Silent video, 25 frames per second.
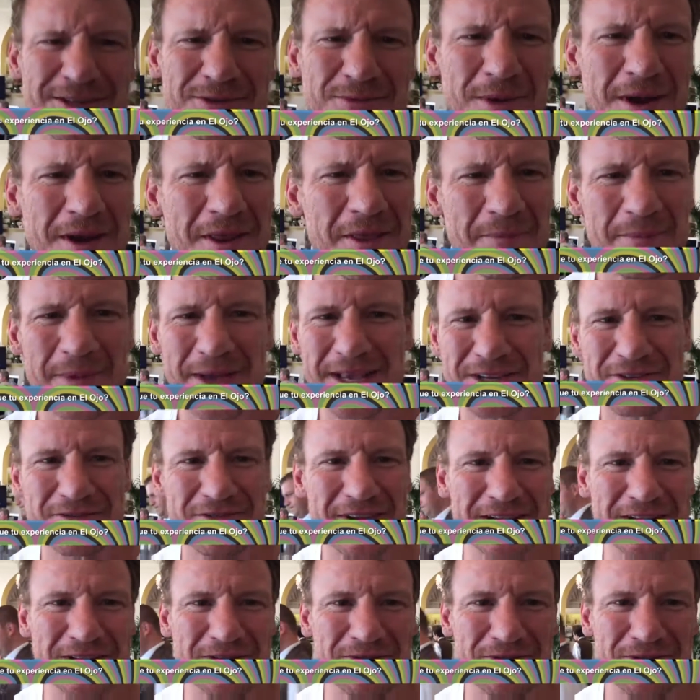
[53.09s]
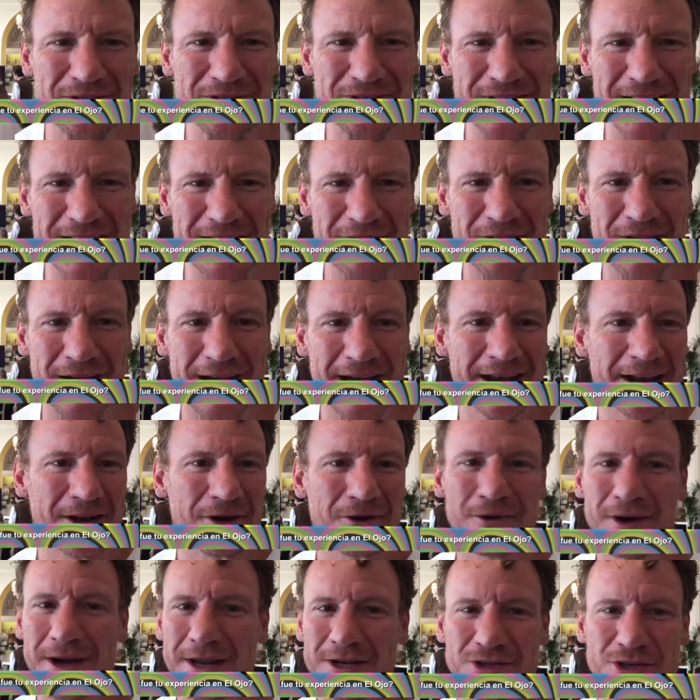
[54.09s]
It's one of the best festivals ever. I had
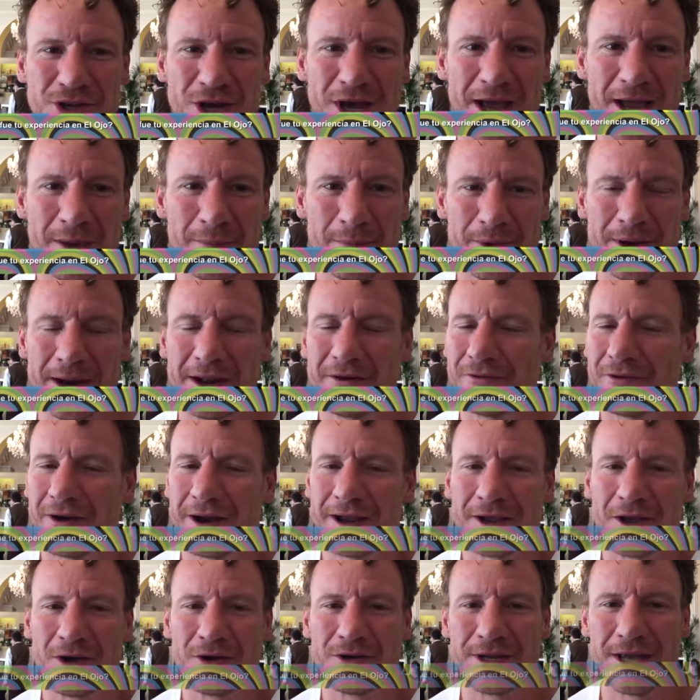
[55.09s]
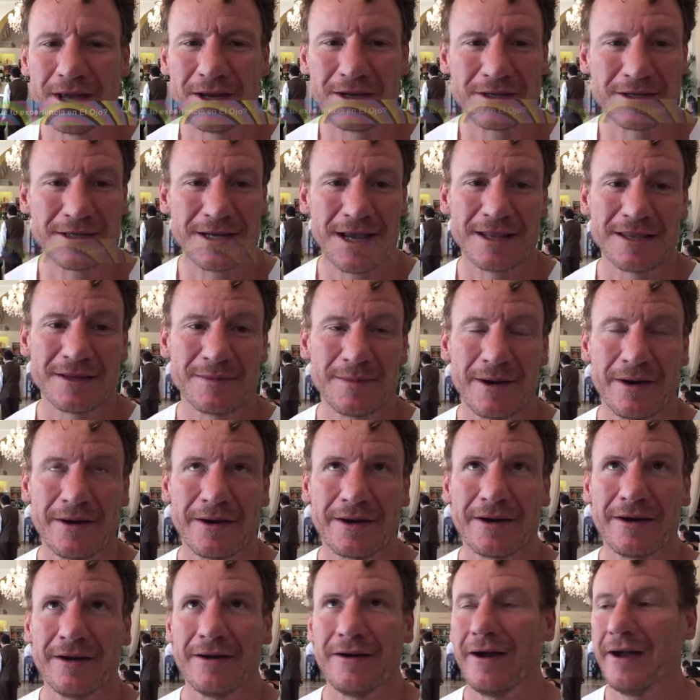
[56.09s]
a great time. Whenever I go down to South
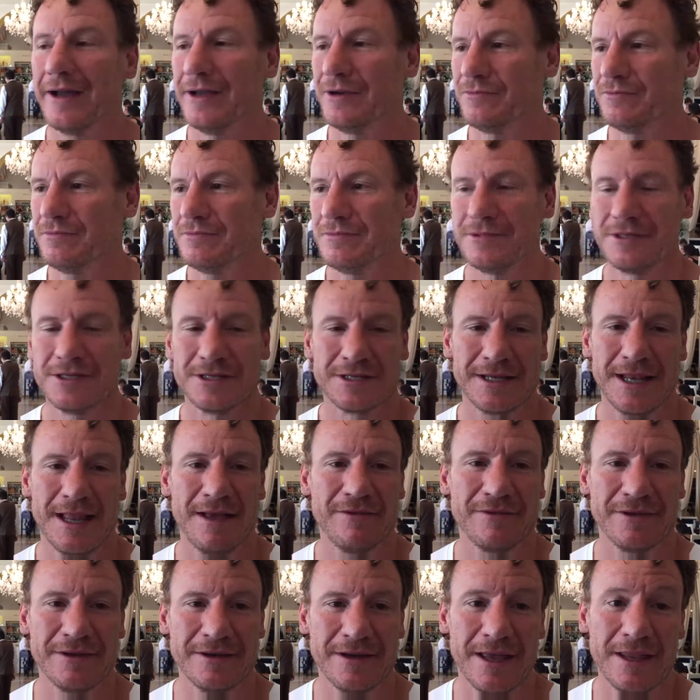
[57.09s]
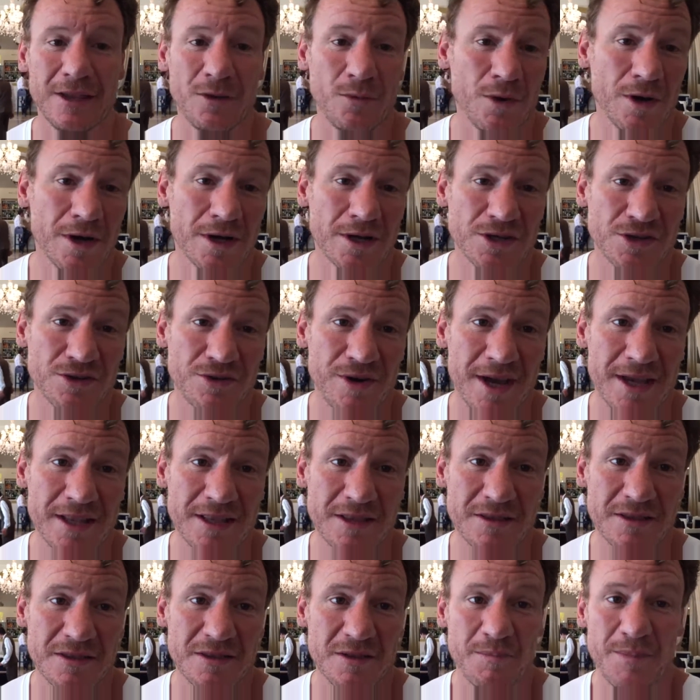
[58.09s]
America, I just love it. And the work is
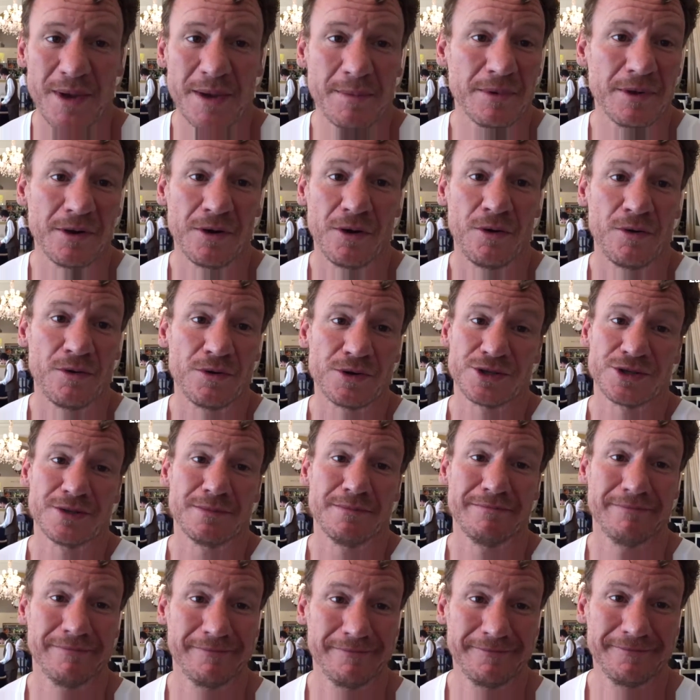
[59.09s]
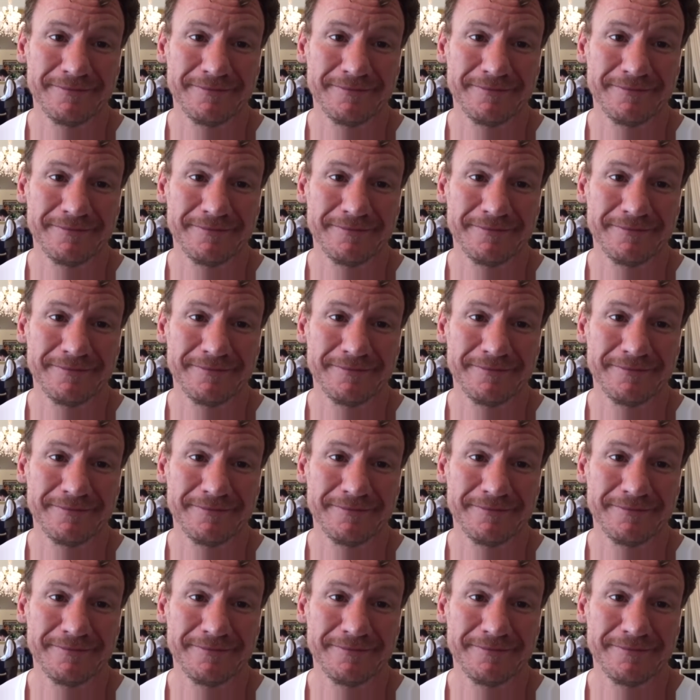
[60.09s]
great. The people are awesome.